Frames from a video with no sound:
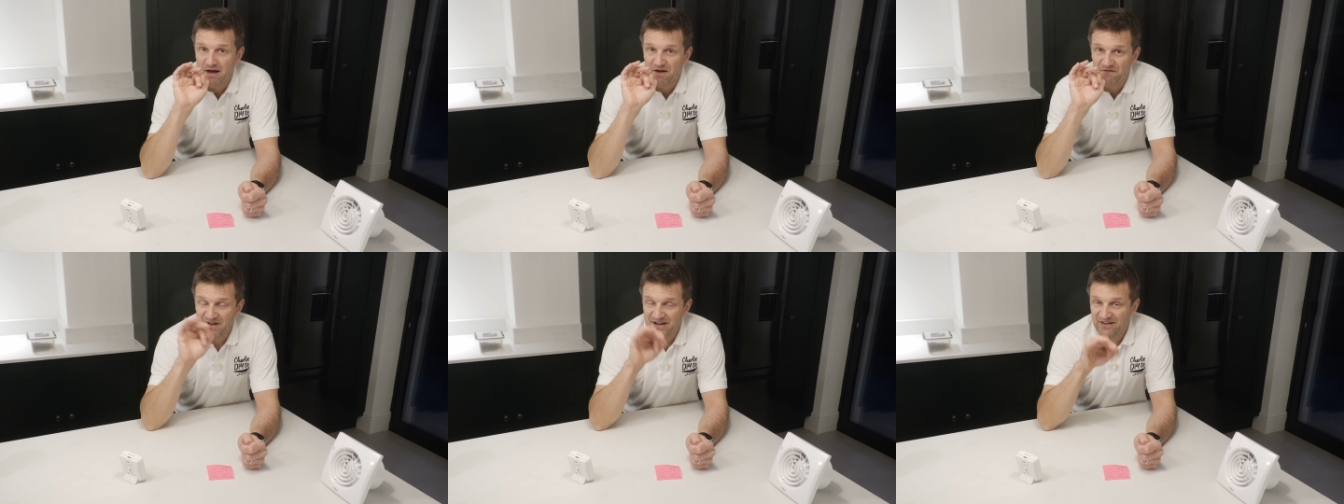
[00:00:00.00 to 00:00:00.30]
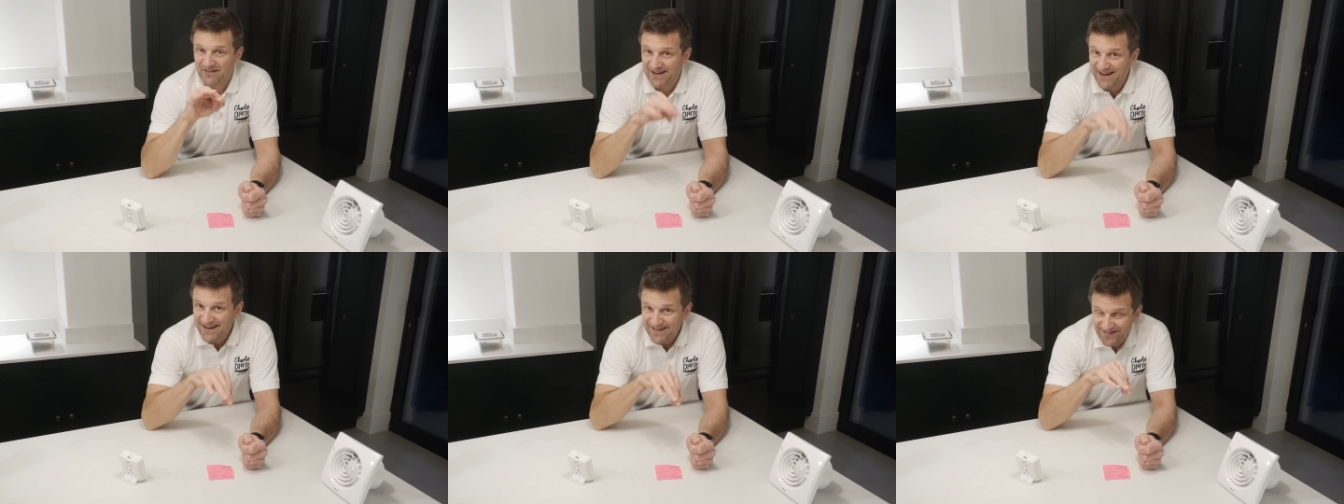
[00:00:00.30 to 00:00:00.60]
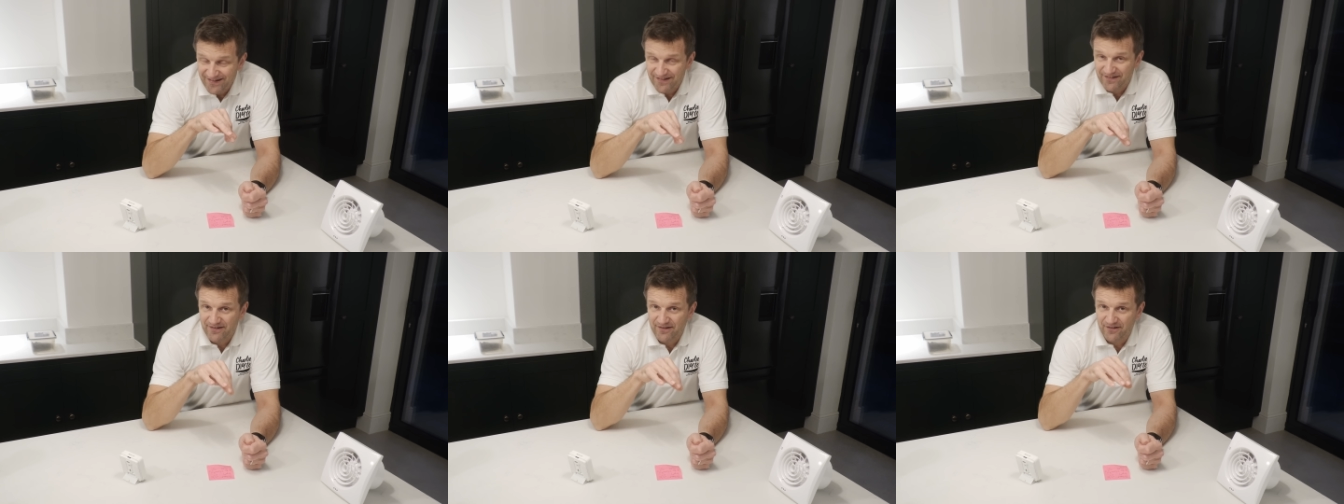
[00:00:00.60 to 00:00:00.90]

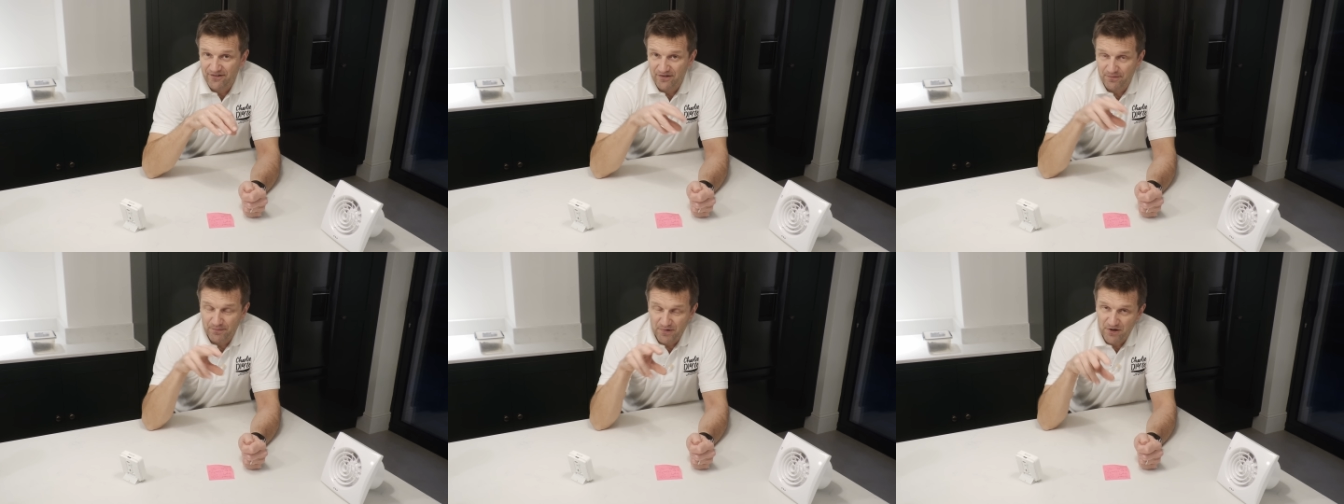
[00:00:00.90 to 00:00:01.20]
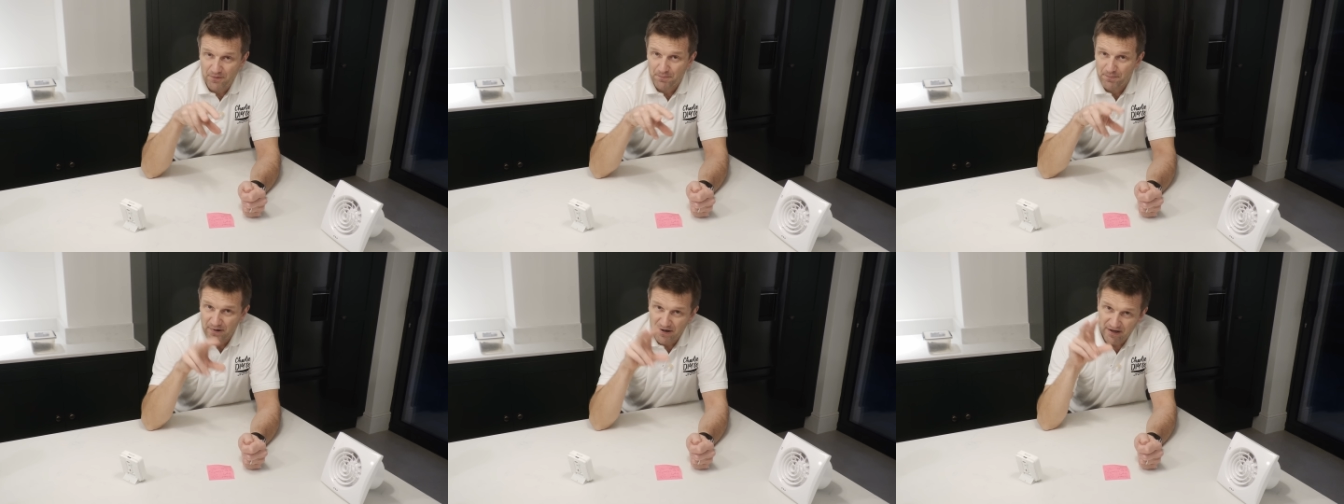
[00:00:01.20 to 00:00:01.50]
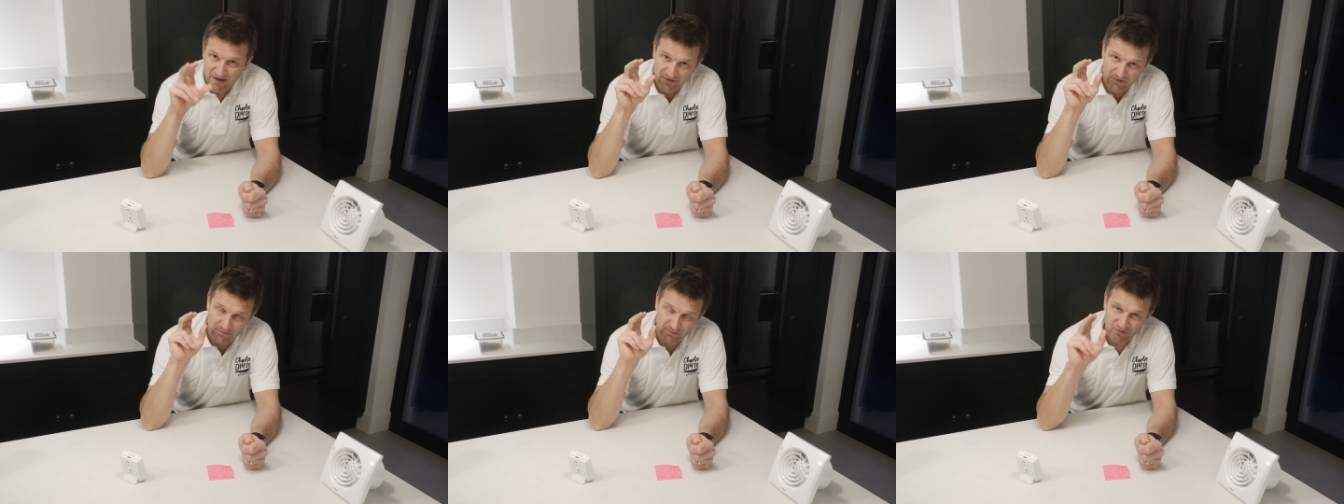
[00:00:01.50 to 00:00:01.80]
ventilation system and
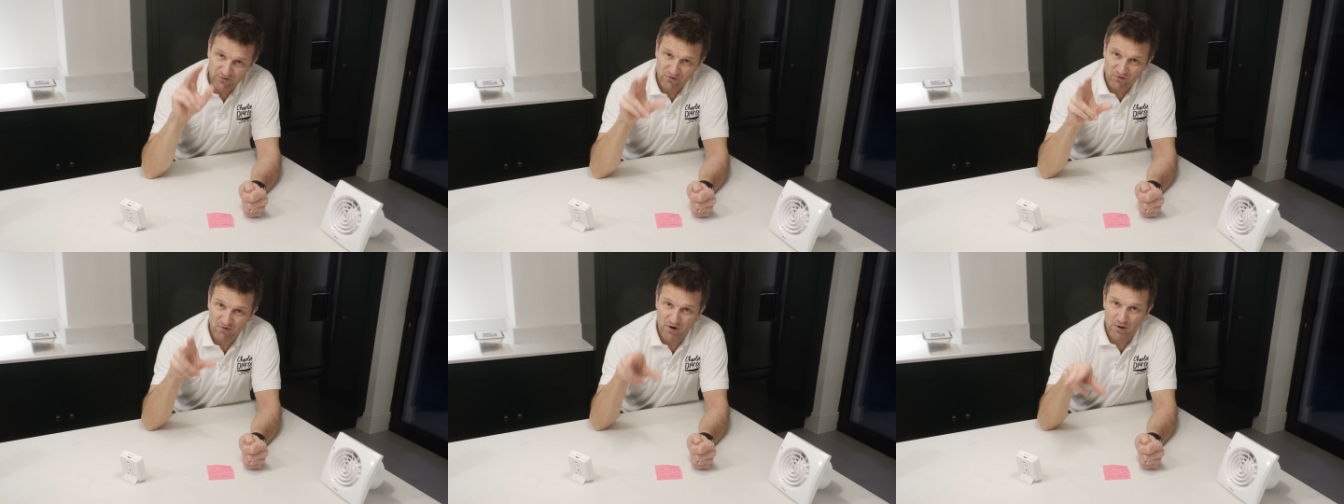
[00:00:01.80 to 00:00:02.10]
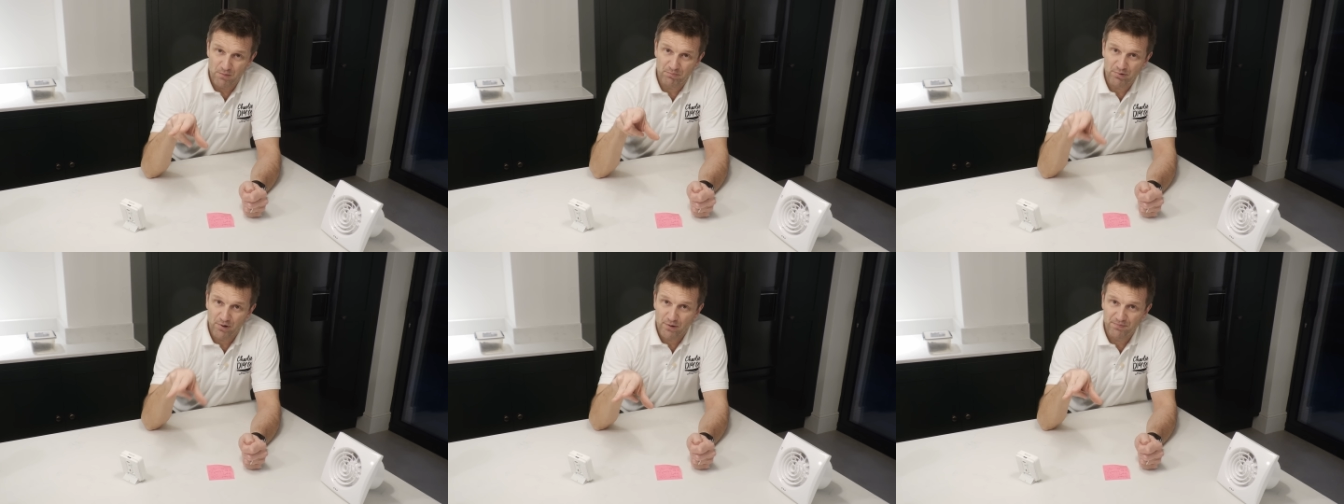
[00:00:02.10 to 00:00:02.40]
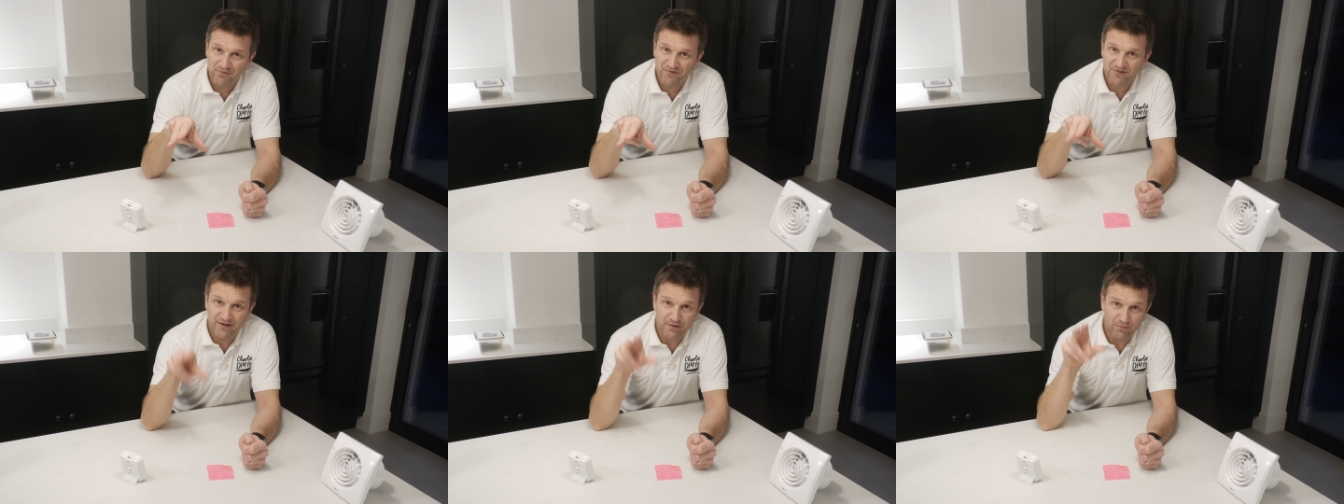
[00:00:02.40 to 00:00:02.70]
apply them to your own
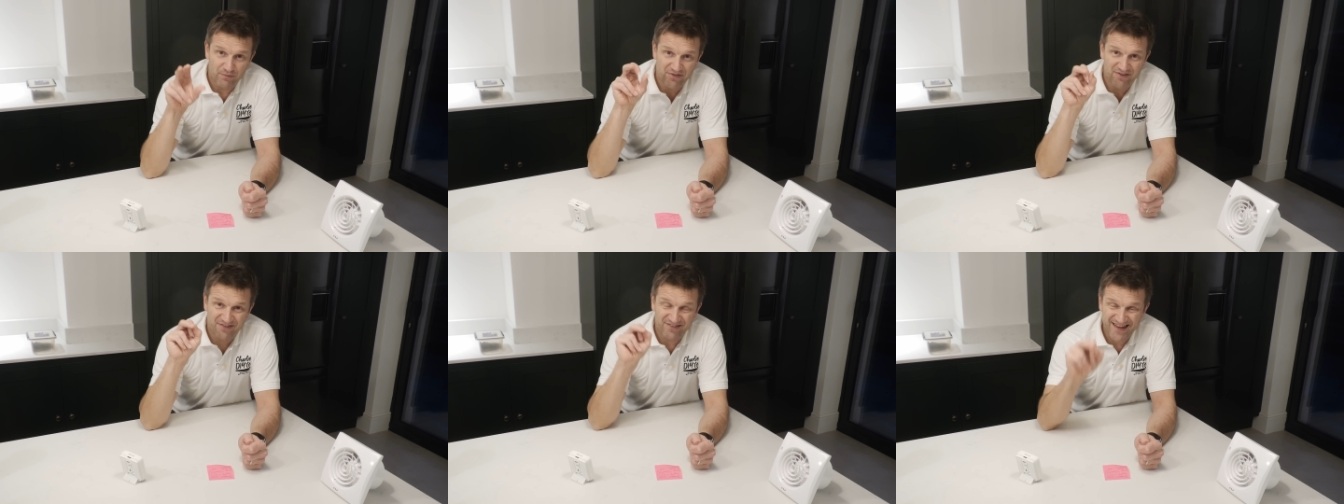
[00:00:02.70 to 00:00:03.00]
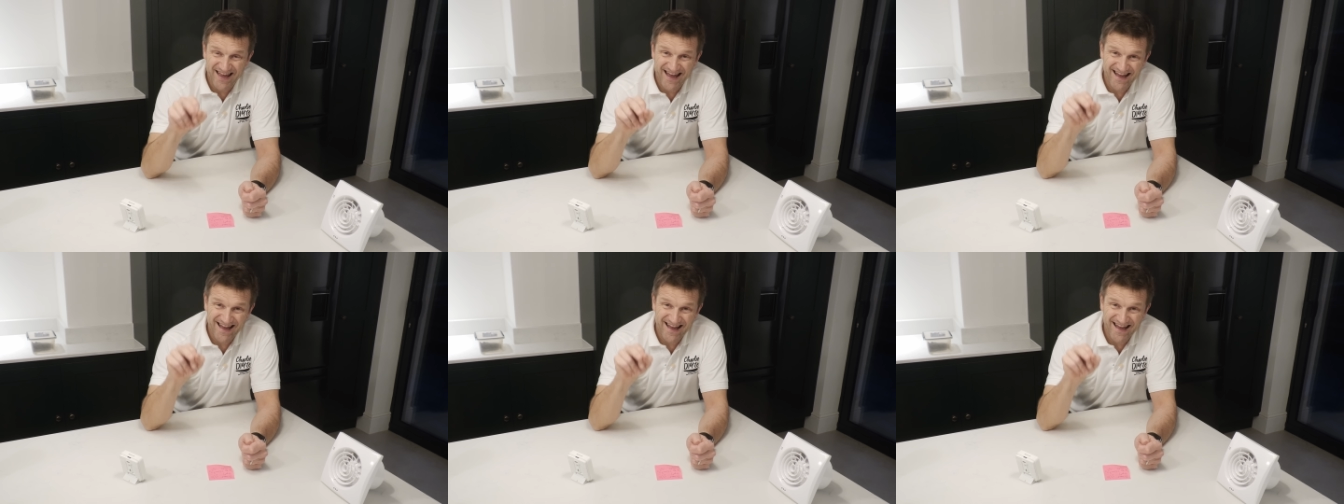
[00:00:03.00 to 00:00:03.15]
property with this